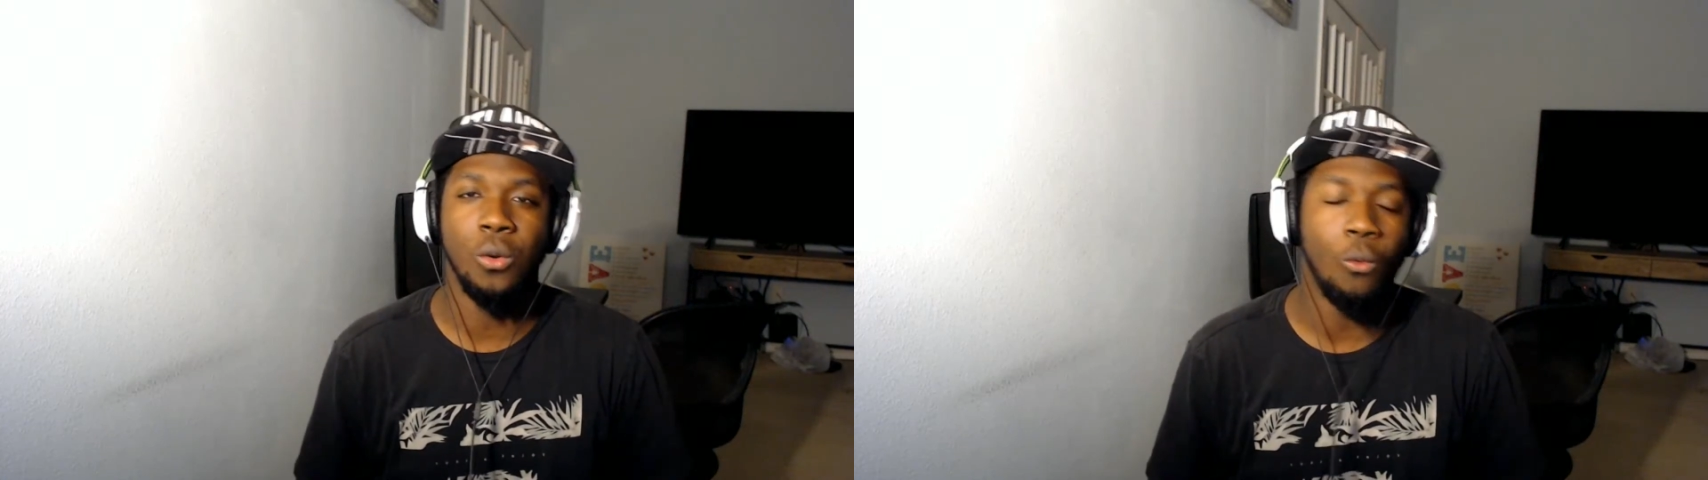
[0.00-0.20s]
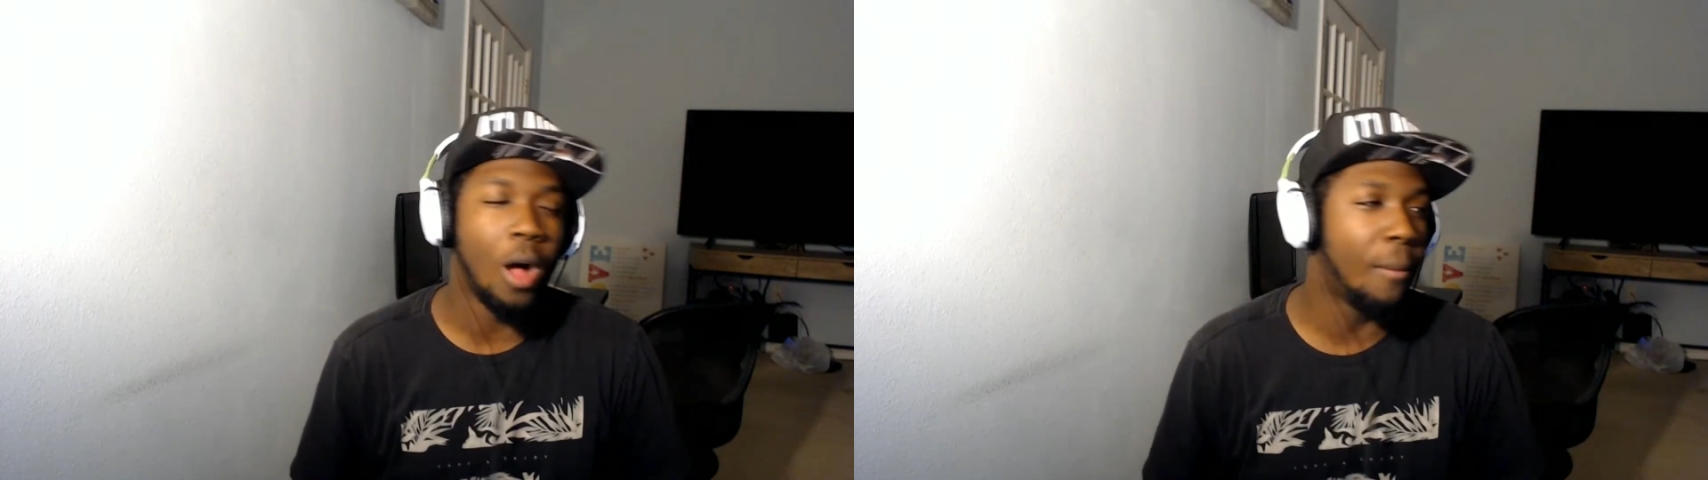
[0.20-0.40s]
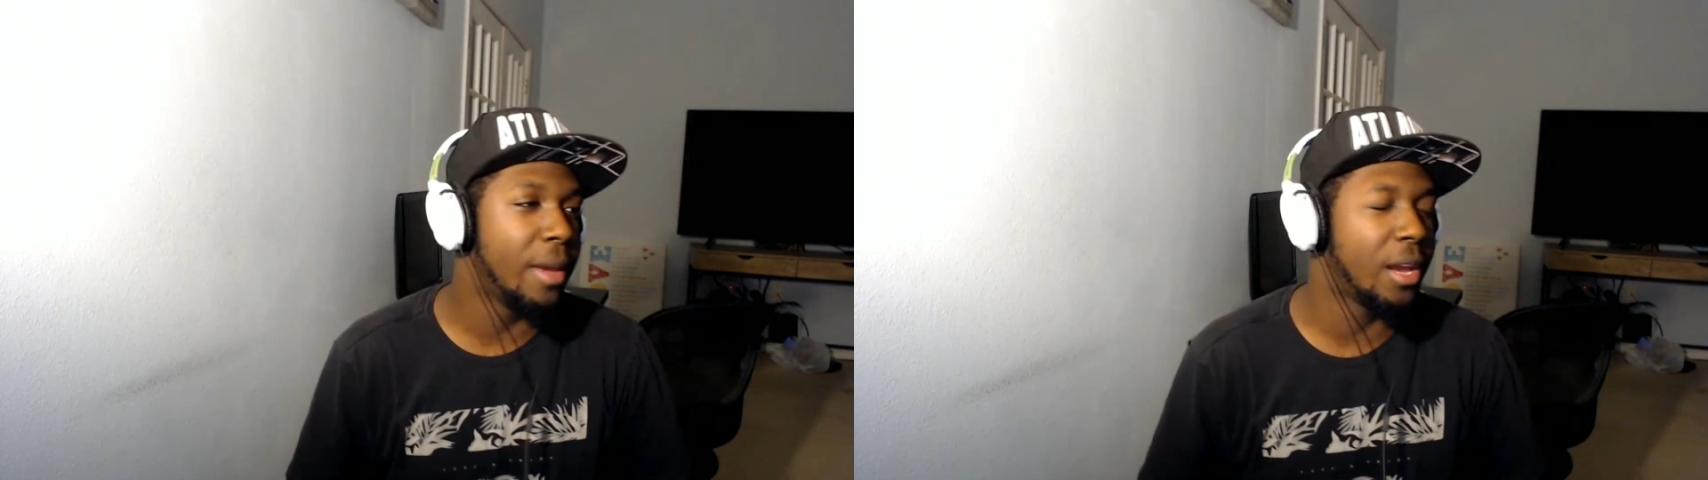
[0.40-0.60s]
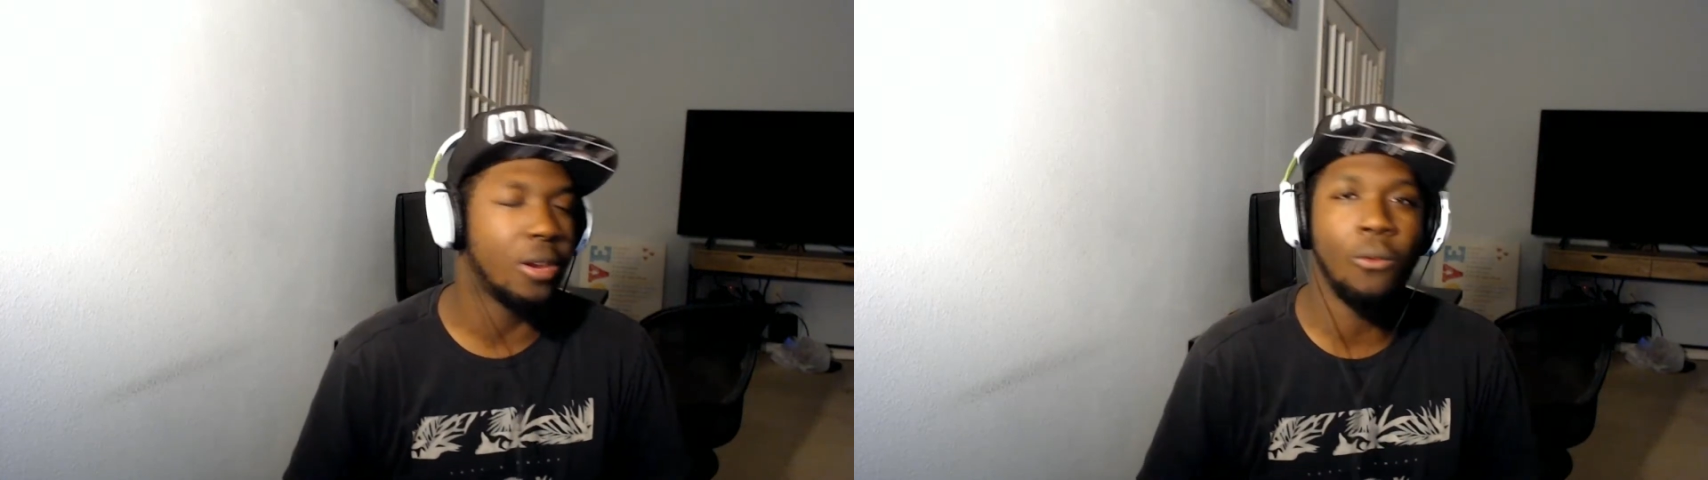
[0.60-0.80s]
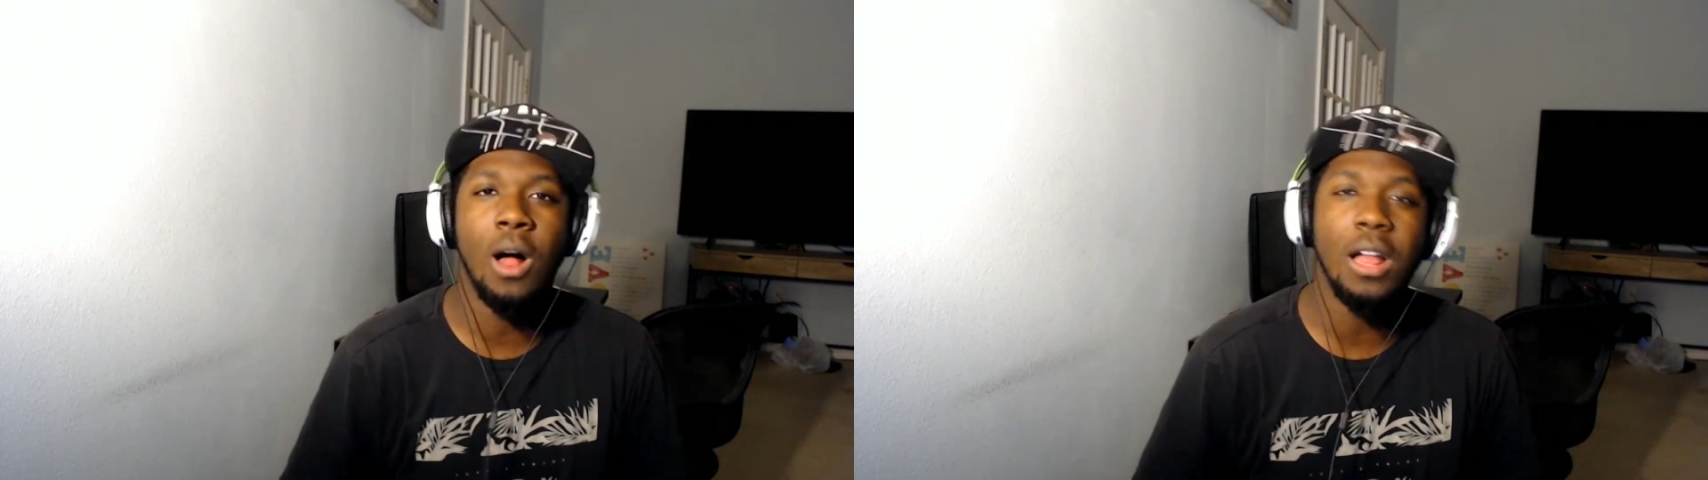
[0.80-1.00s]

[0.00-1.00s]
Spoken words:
while